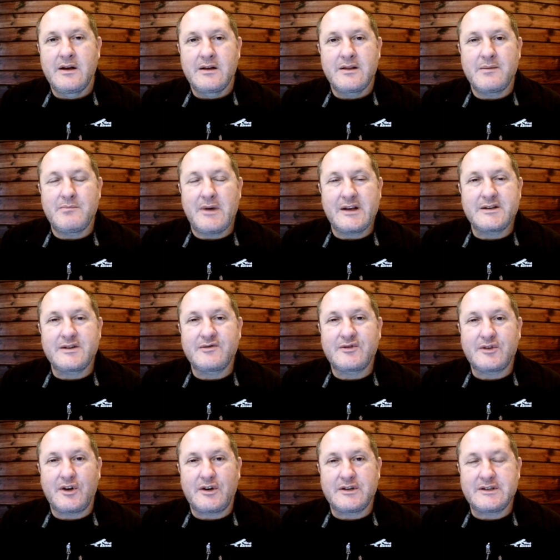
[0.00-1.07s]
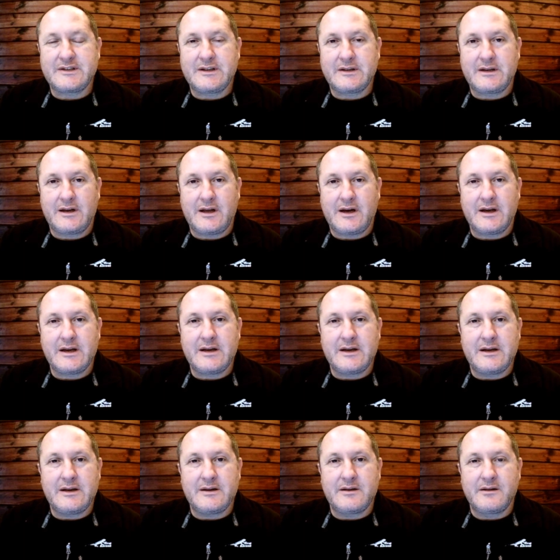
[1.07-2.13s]
the massive tasks that lie
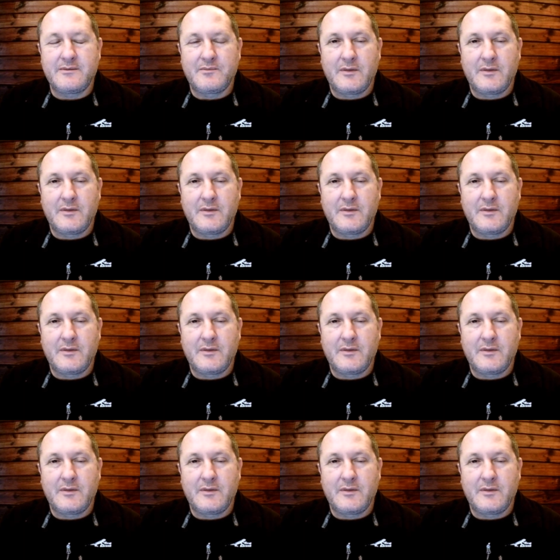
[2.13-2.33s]
ahead.